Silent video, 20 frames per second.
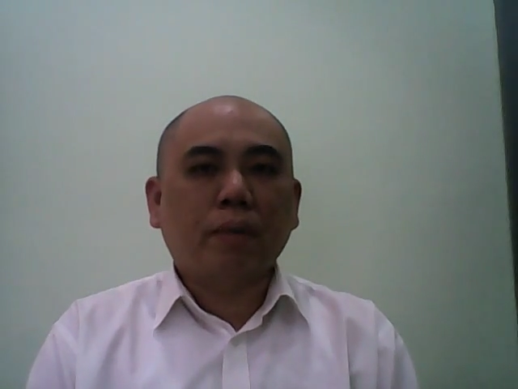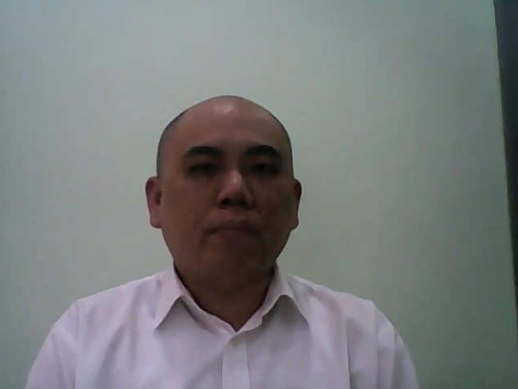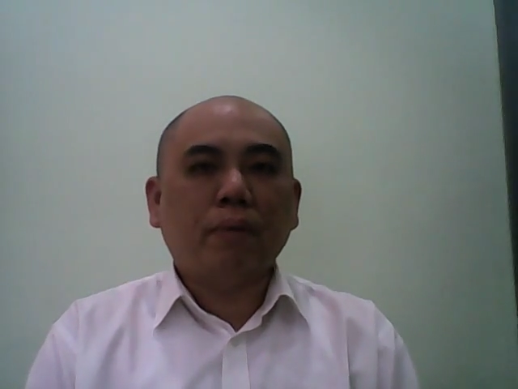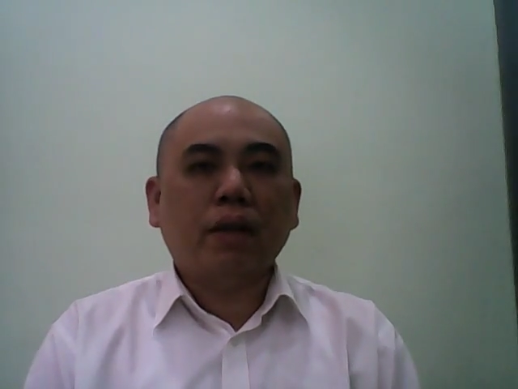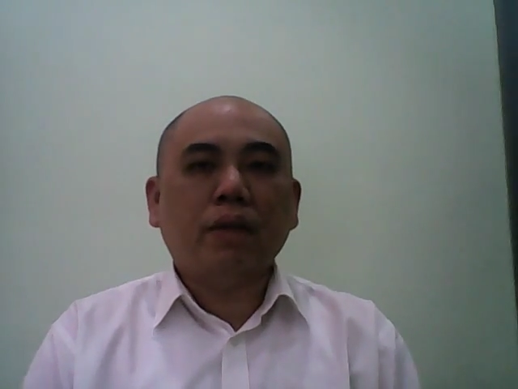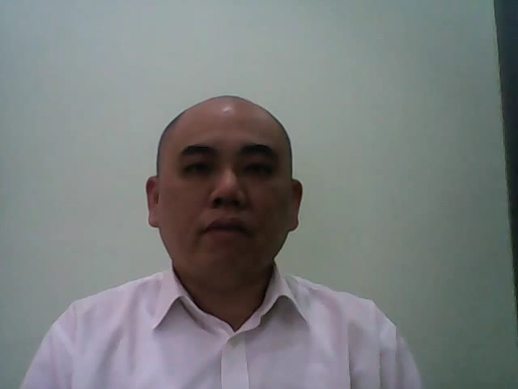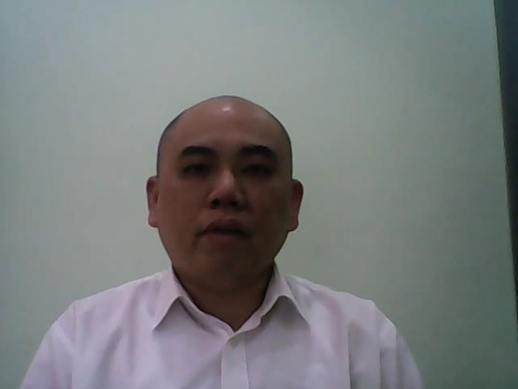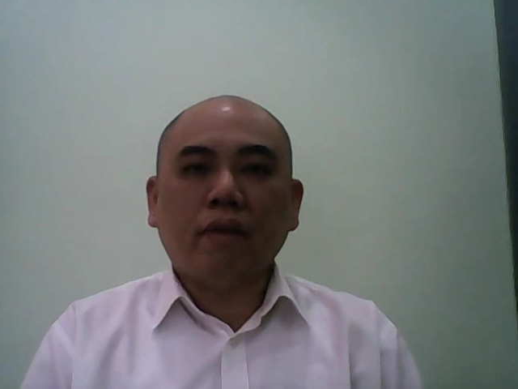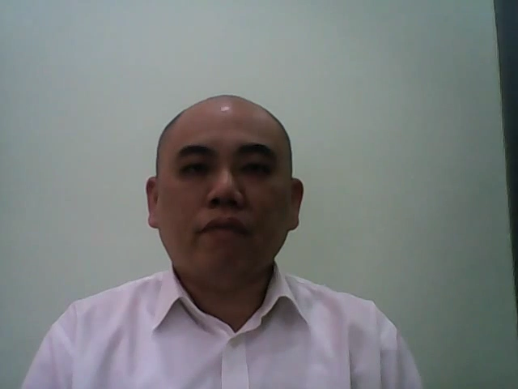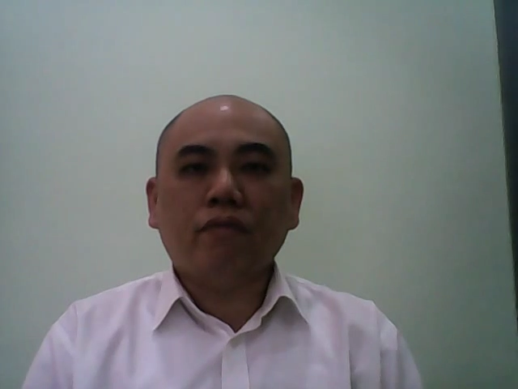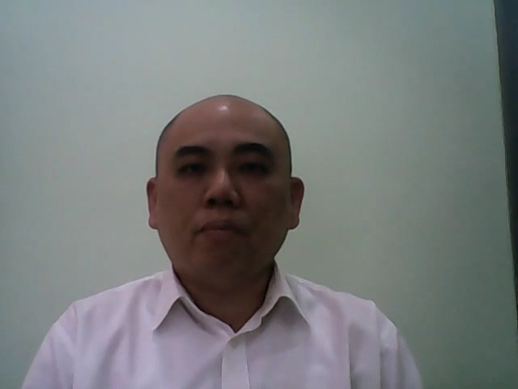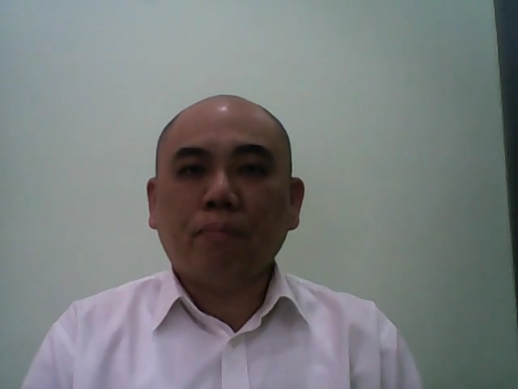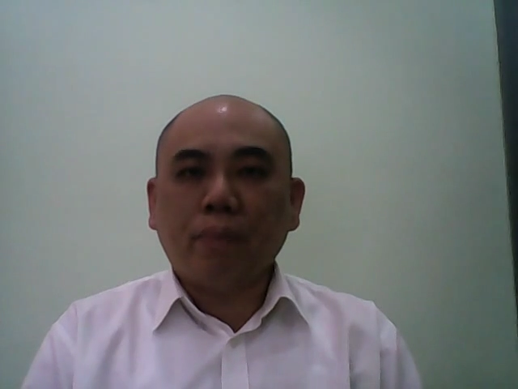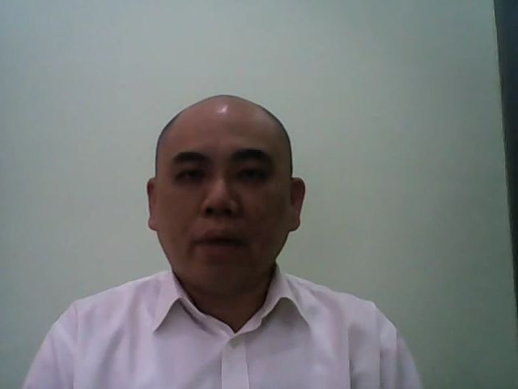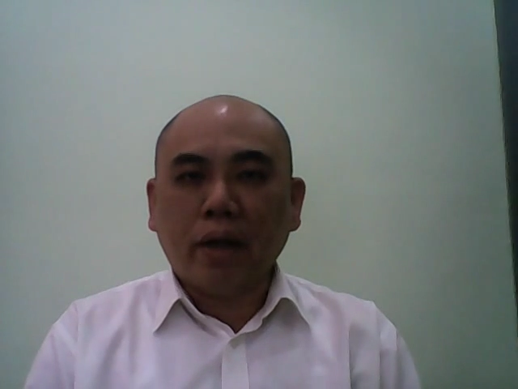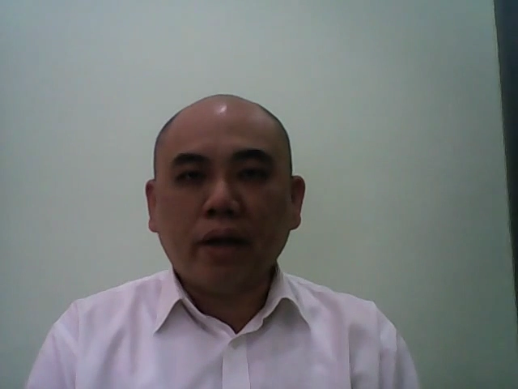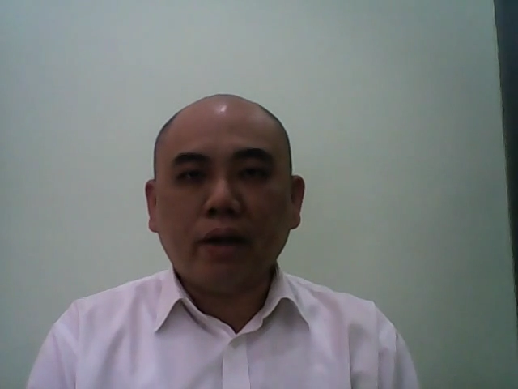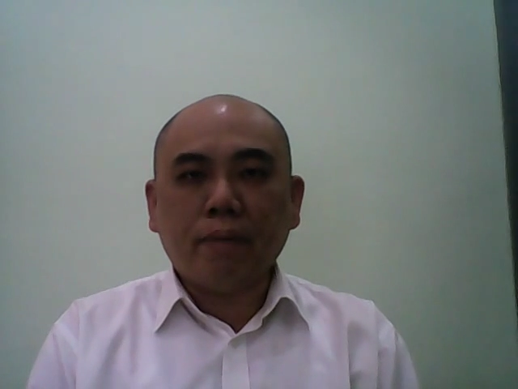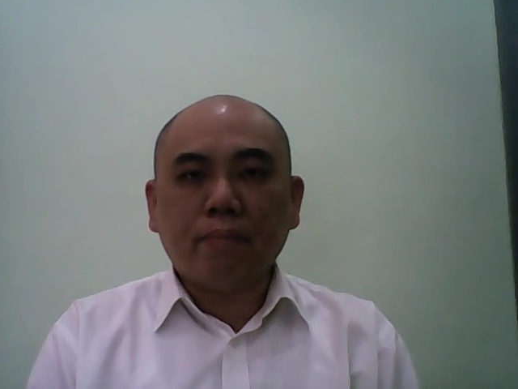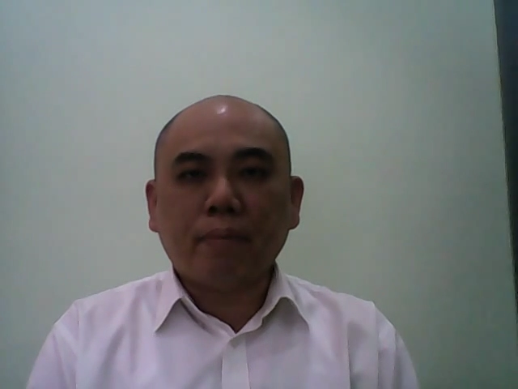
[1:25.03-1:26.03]
But you have to
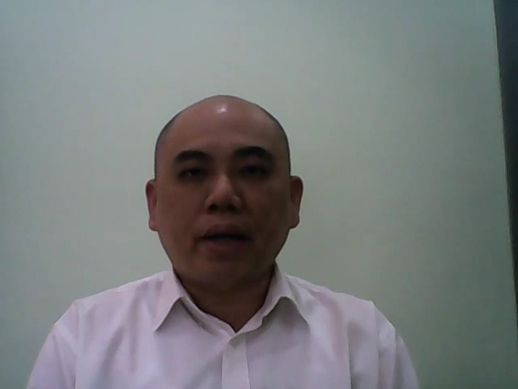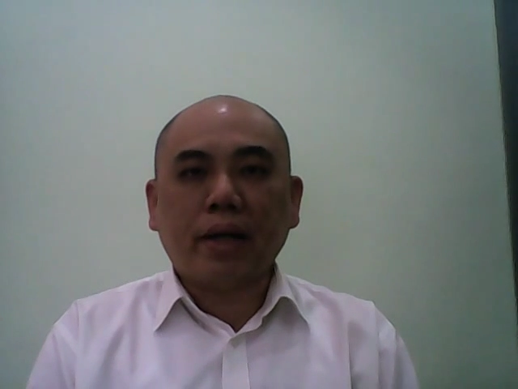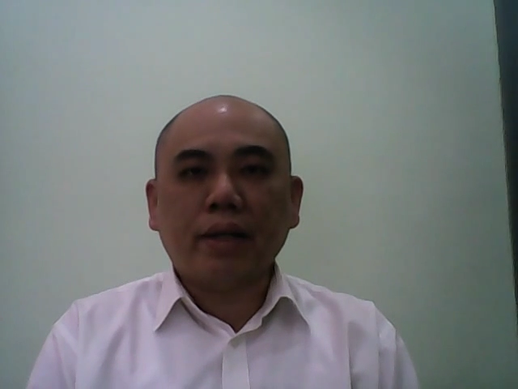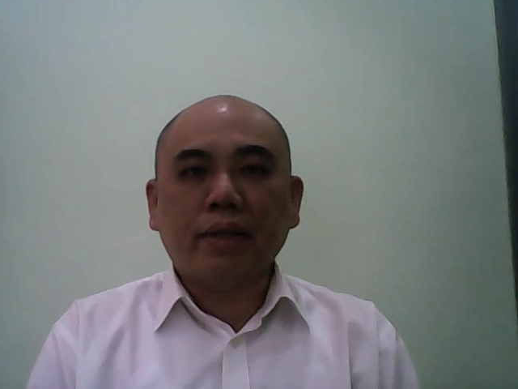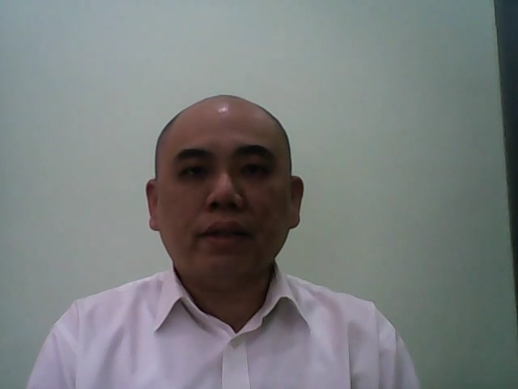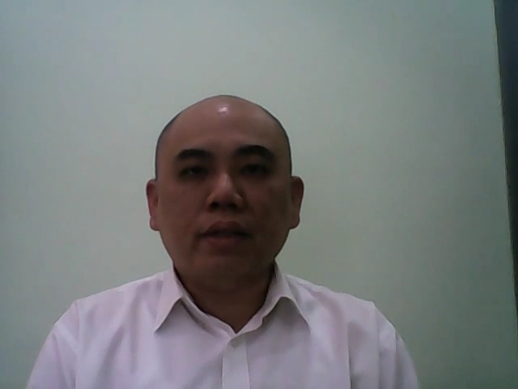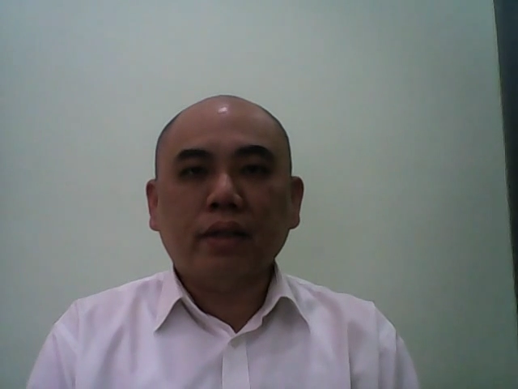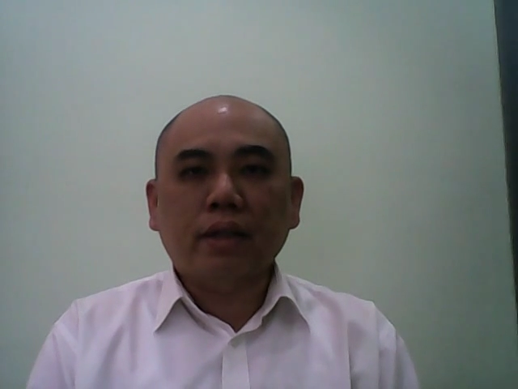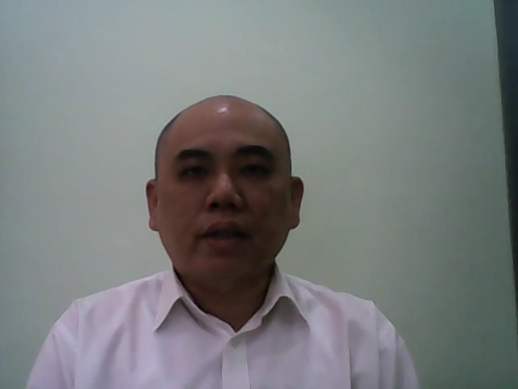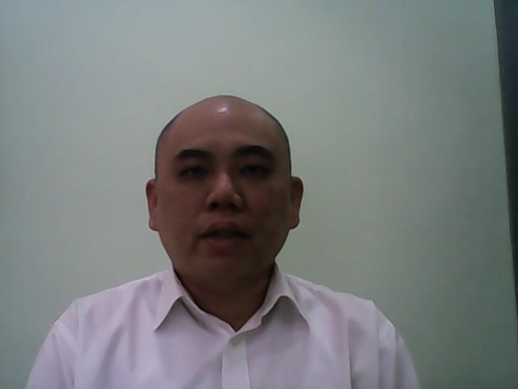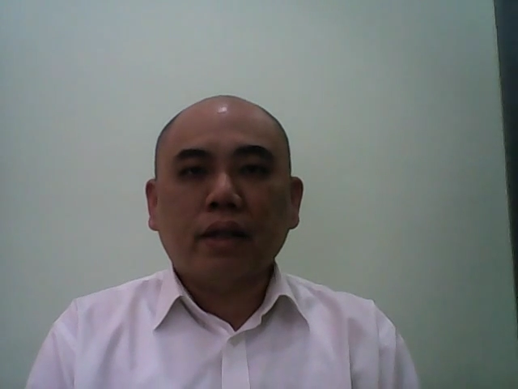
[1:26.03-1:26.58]
bear in mind